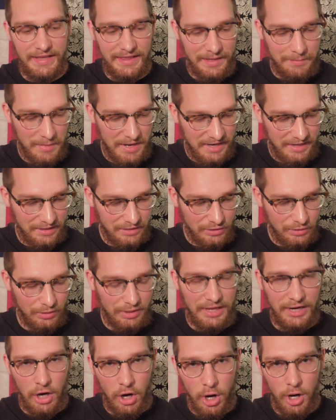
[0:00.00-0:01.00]
and they made it
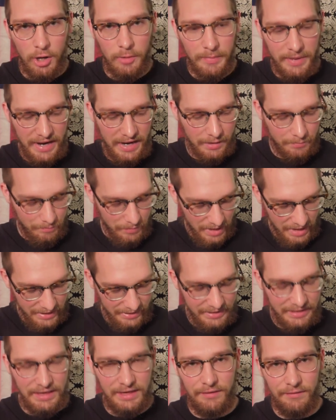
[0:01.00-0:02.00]
into like a hardback
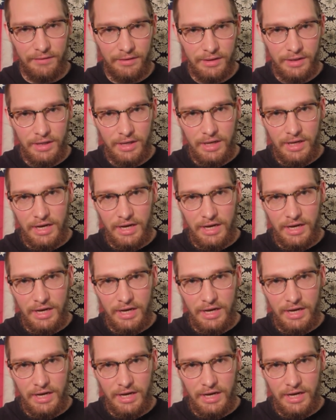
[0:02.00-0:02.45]
binding